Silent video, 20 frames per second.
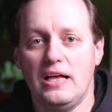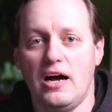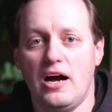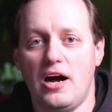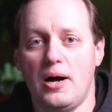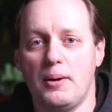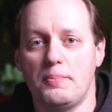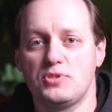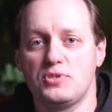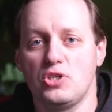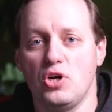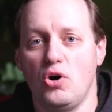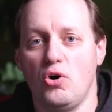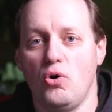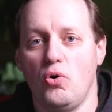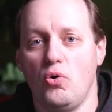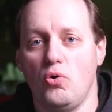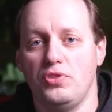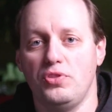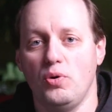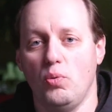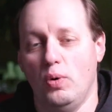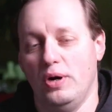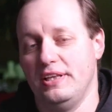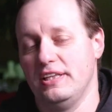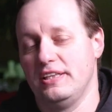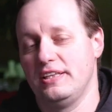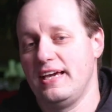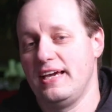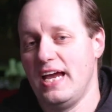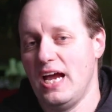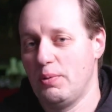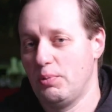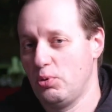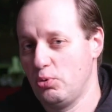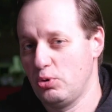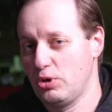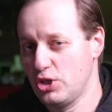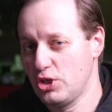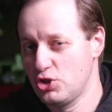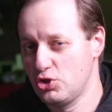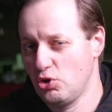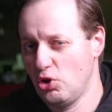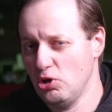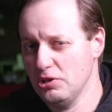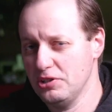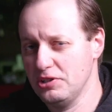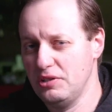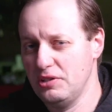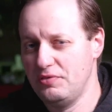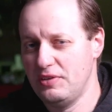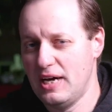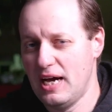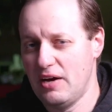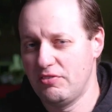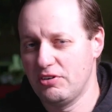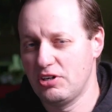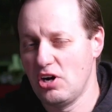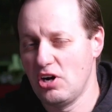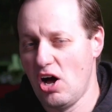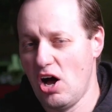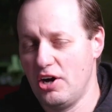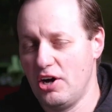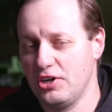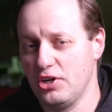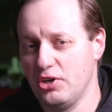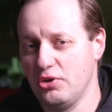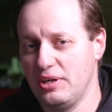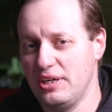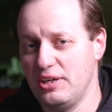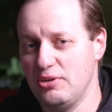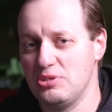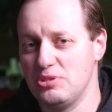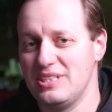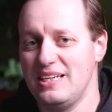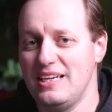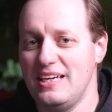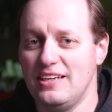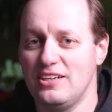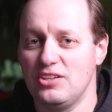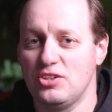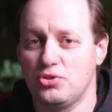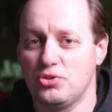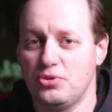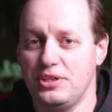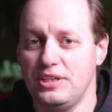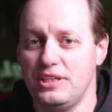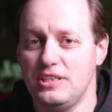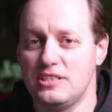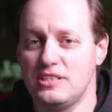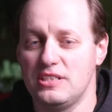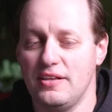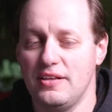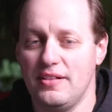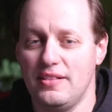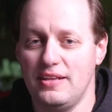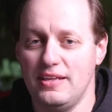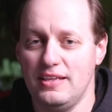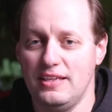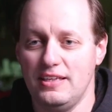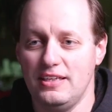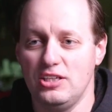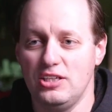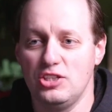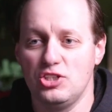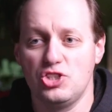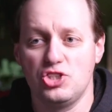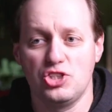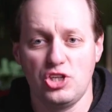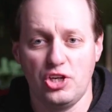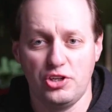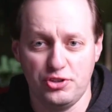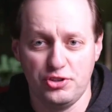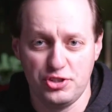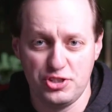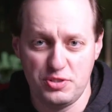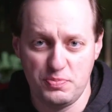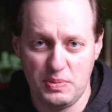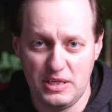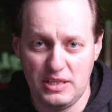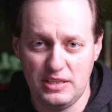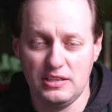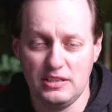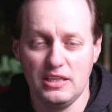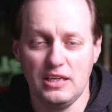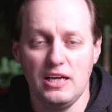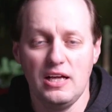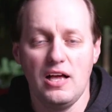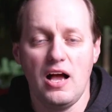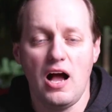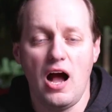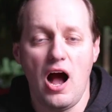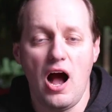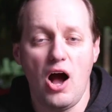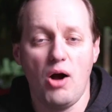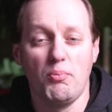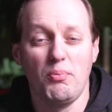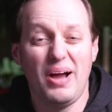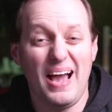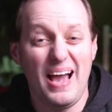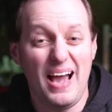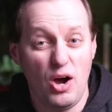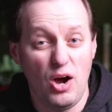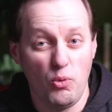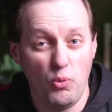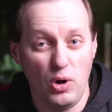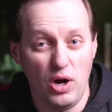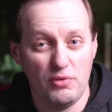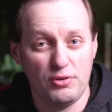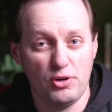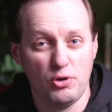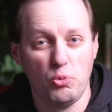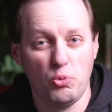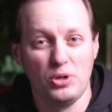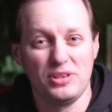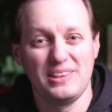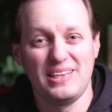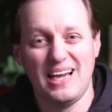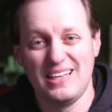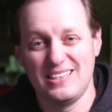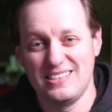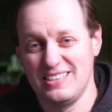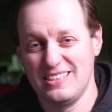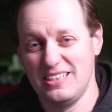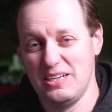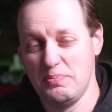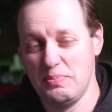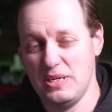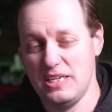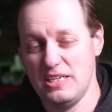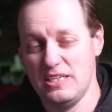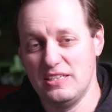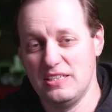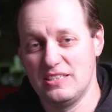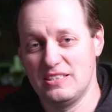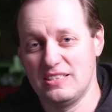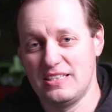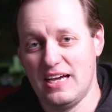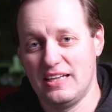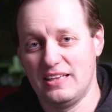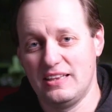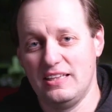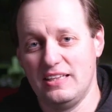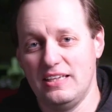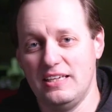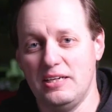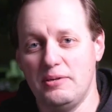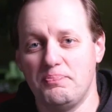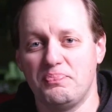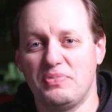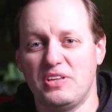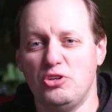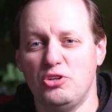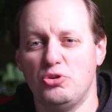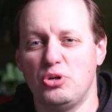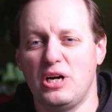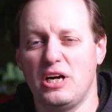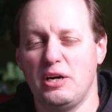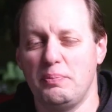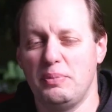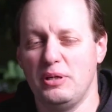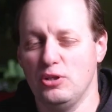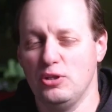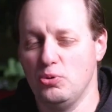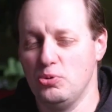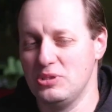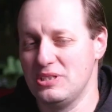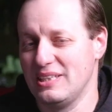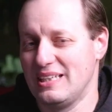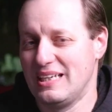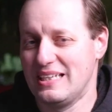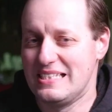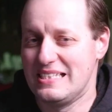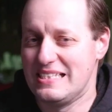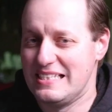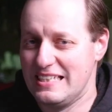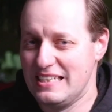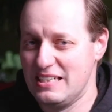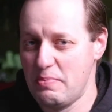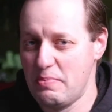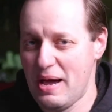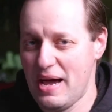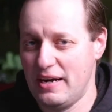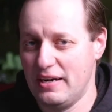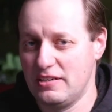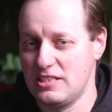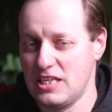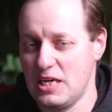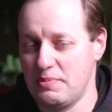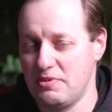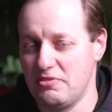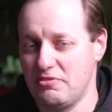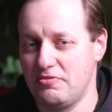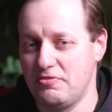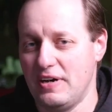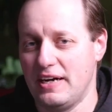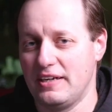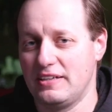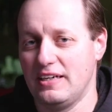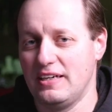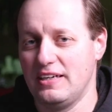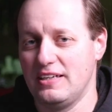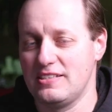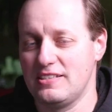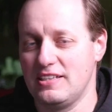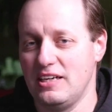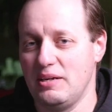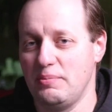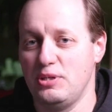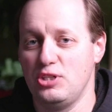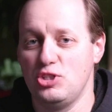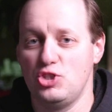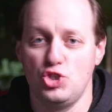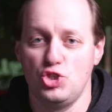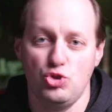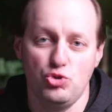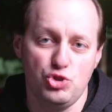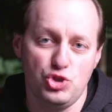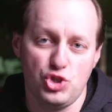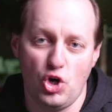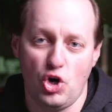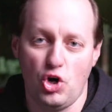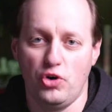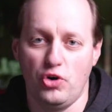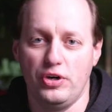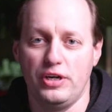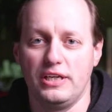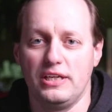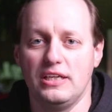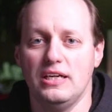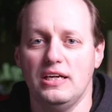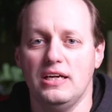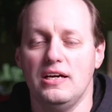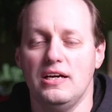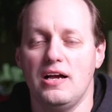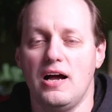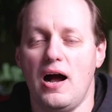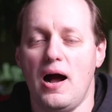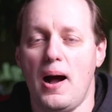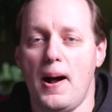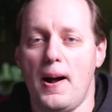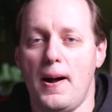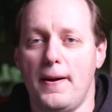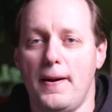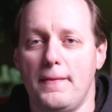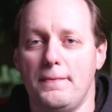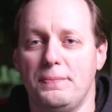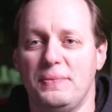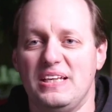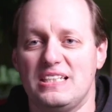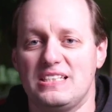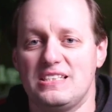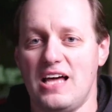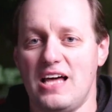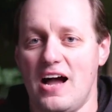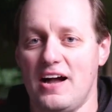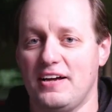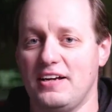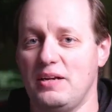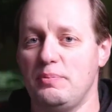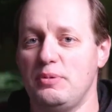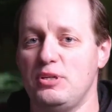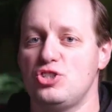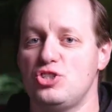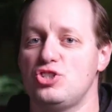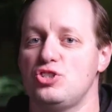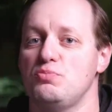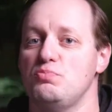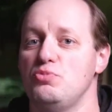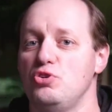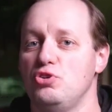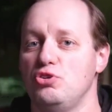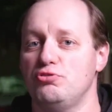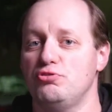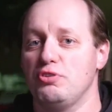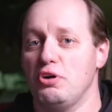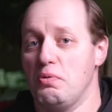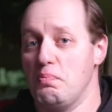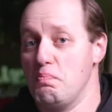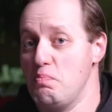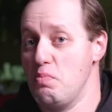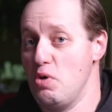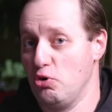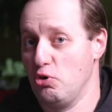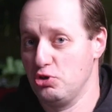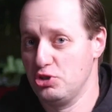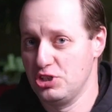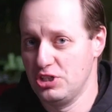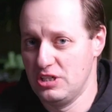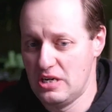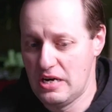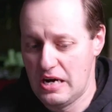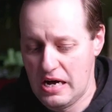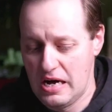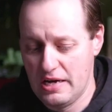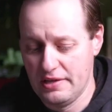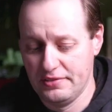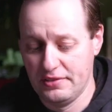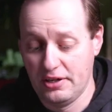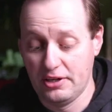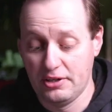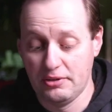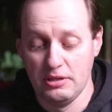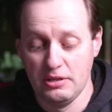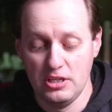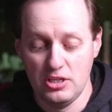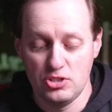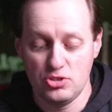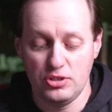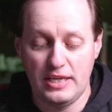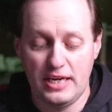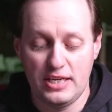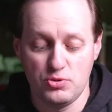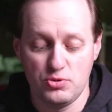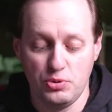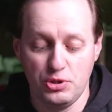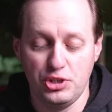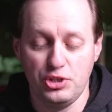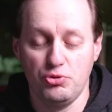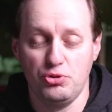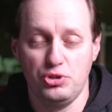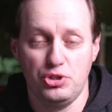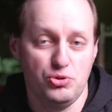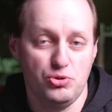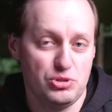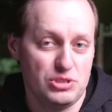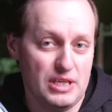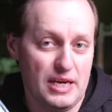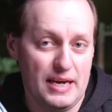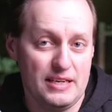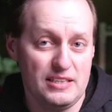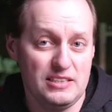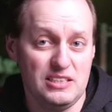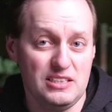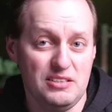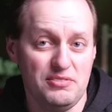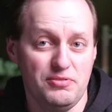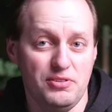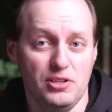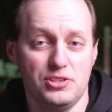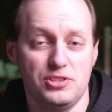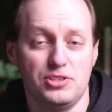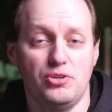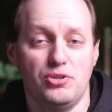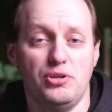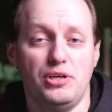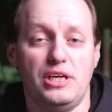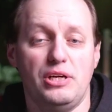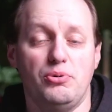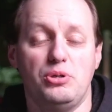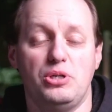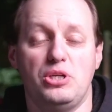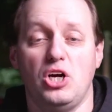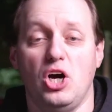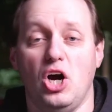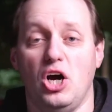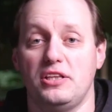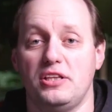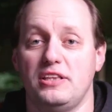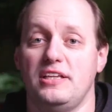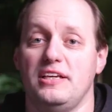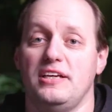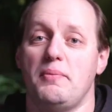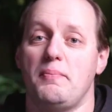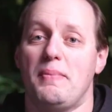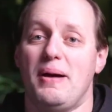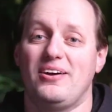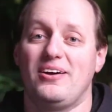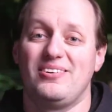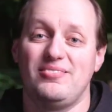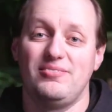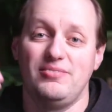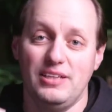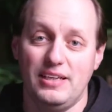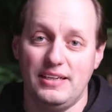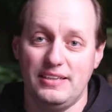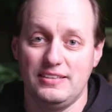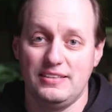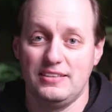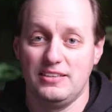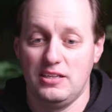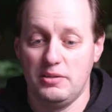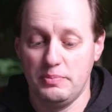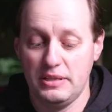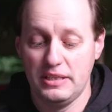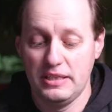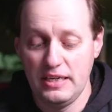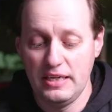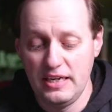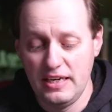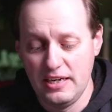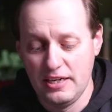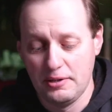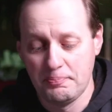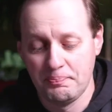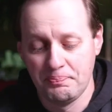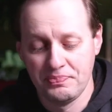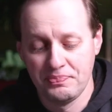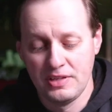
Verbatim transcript: Um, so the way that the camera would control it if you have it in auto is increase the shutter speed. Um, however, what that's going to mean is that the you're going to be losing that cinematic type of effect and it's going to be too jarring um, it's not going to be smooth motion on there. So that's what you would use the ND filter. It would cut the amount of light coming in.